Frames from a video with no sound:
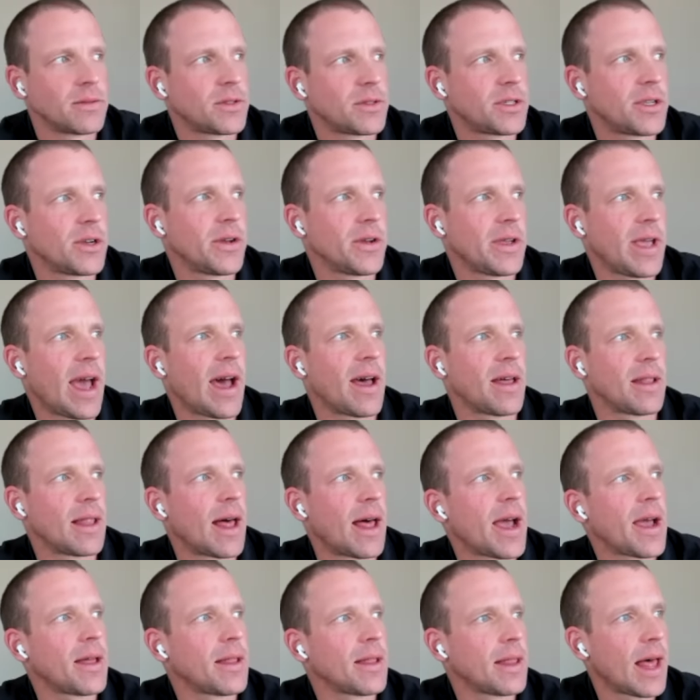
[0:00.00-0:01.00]
So yeah,
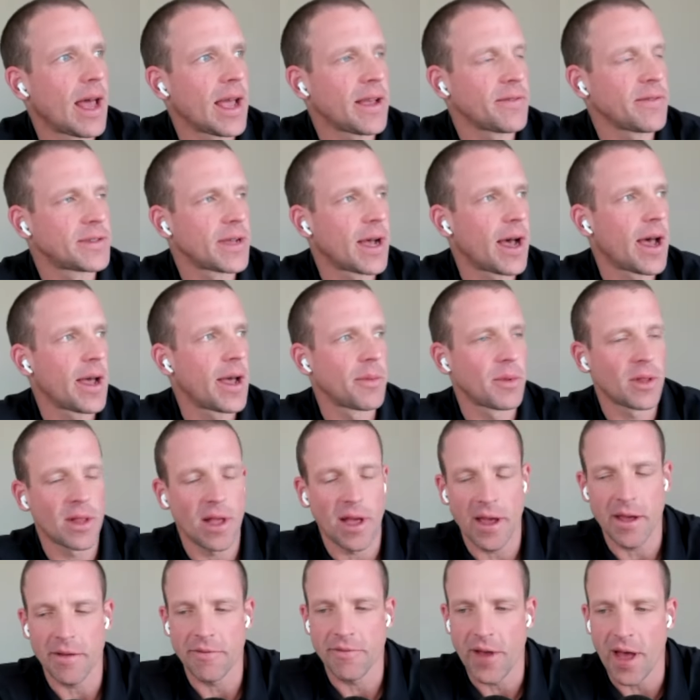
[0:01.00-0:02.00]
lifetime
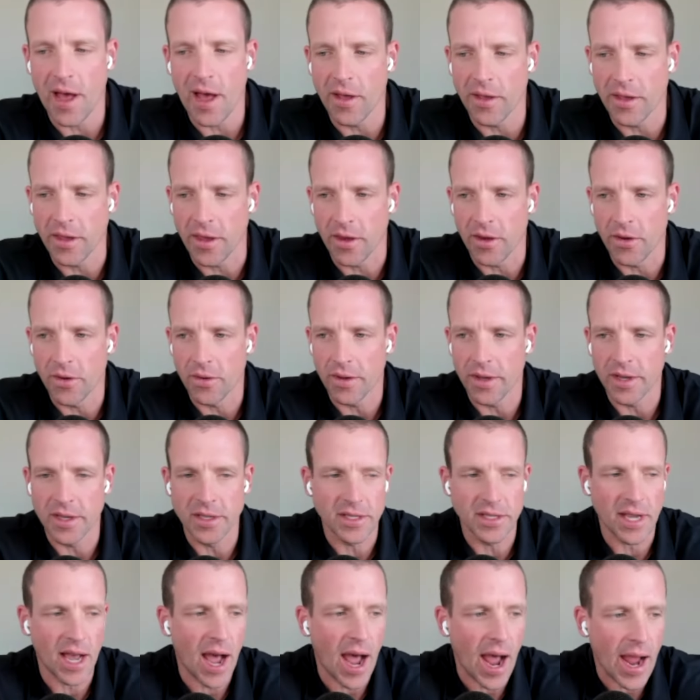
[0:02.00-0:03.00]
client value is
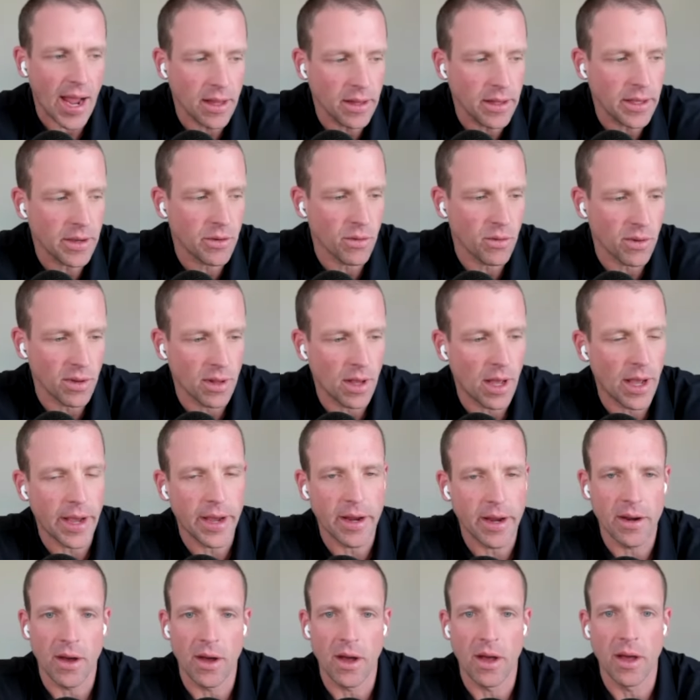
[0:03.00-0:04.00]
highly
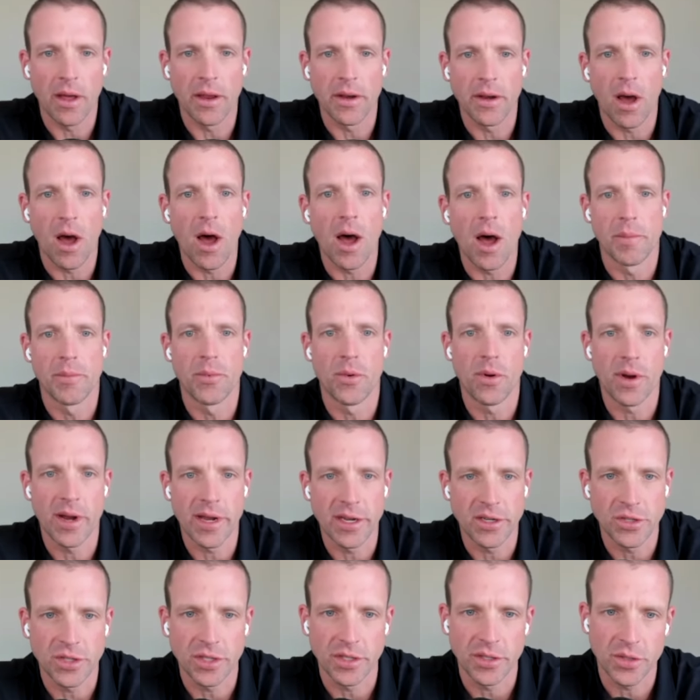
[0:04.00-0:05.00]
reliant on
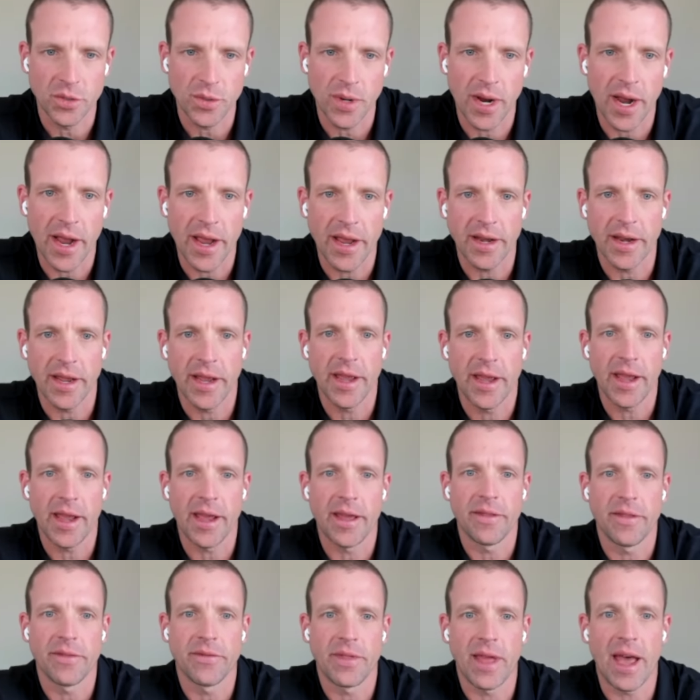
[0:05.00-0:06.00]
operations, right?
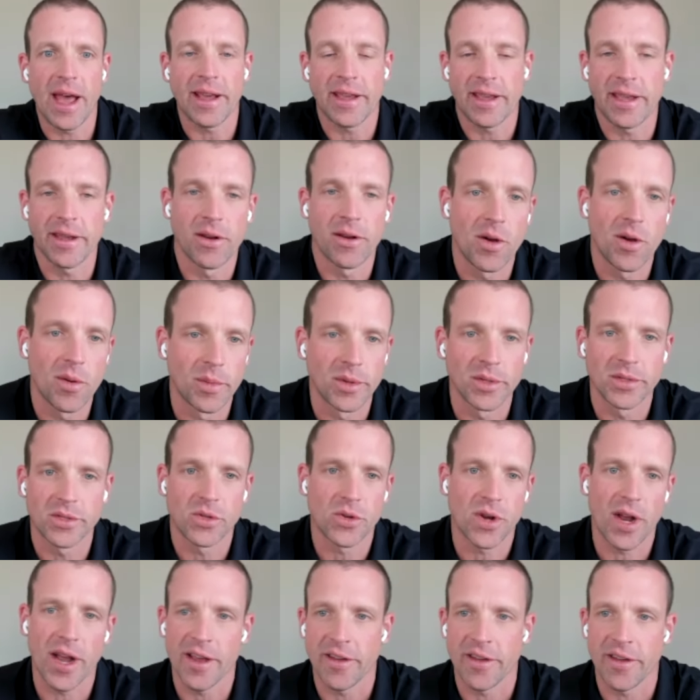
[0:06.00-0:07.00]
And that can almost
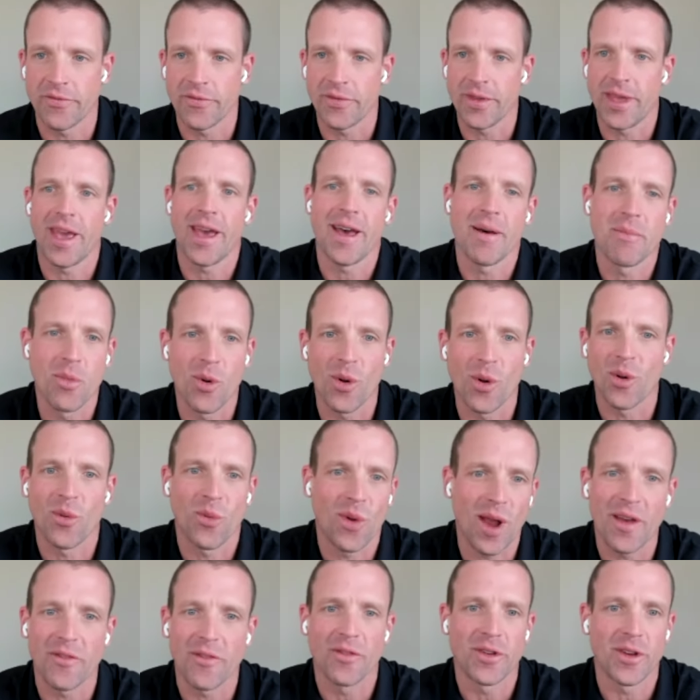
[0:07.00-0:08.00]
drive, more
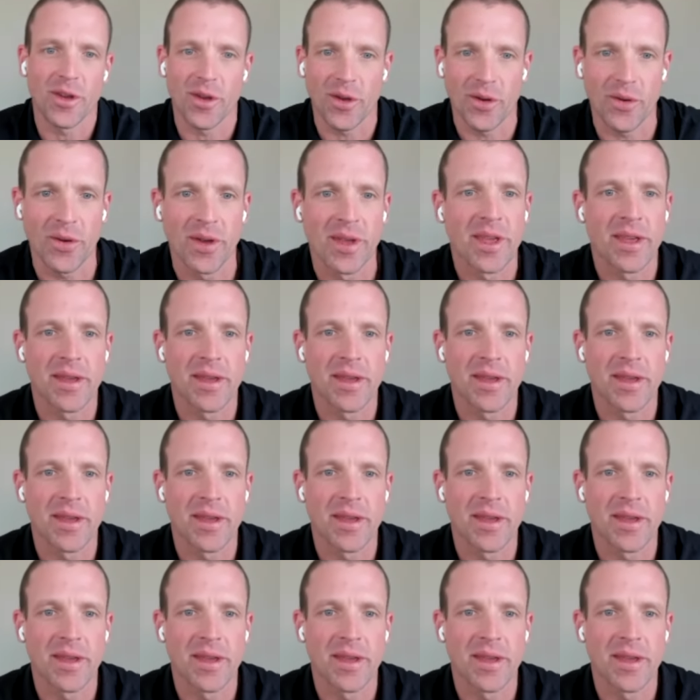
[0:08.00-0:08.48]
revenue,